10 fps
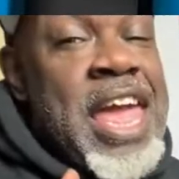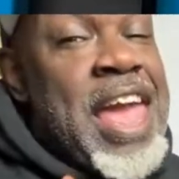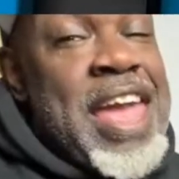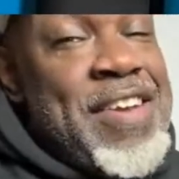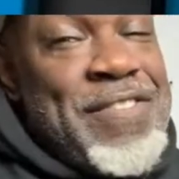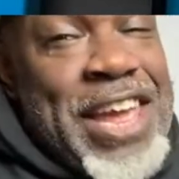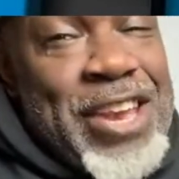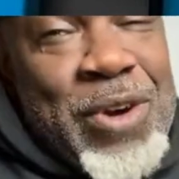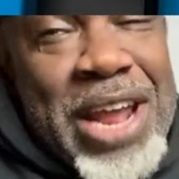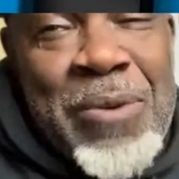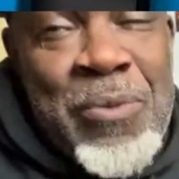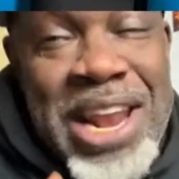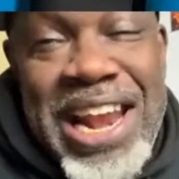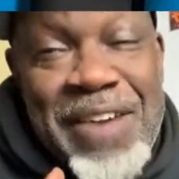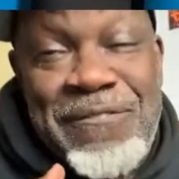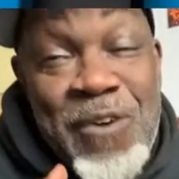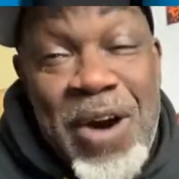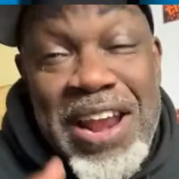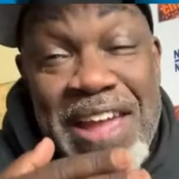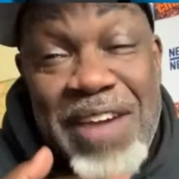If he doing it winning at
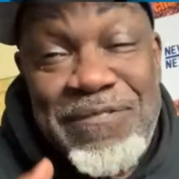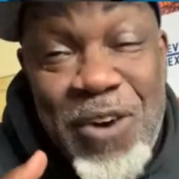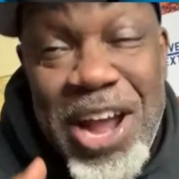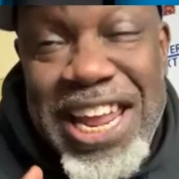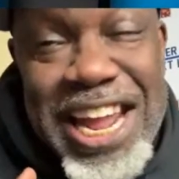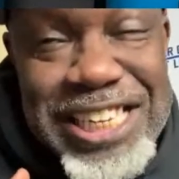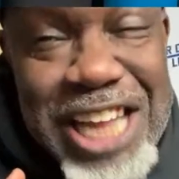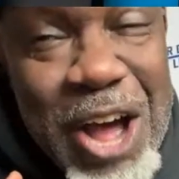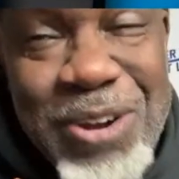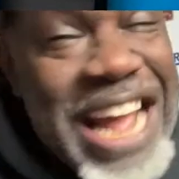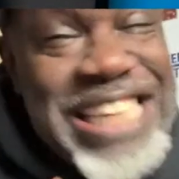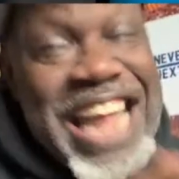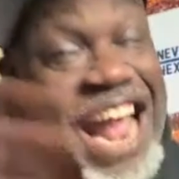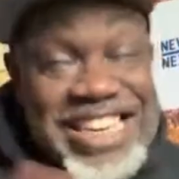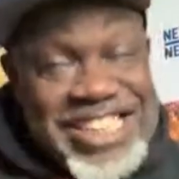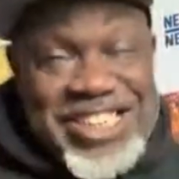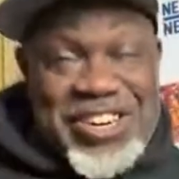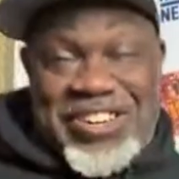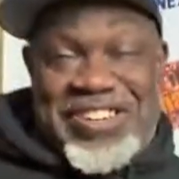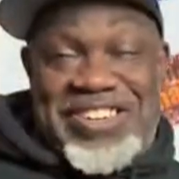40 years old, that's gangster.